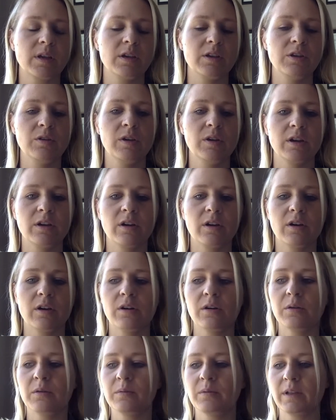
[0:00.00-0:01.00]
You can
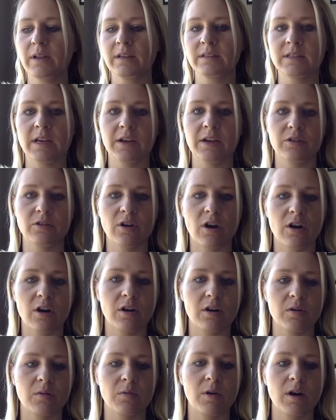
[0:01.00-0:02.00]
go take your dog
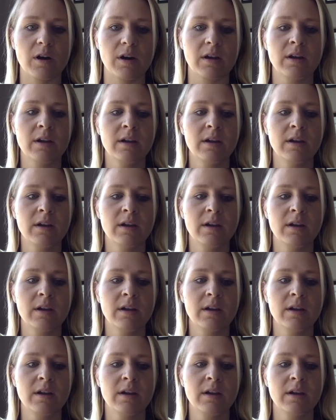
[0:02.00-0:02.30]
on a walk.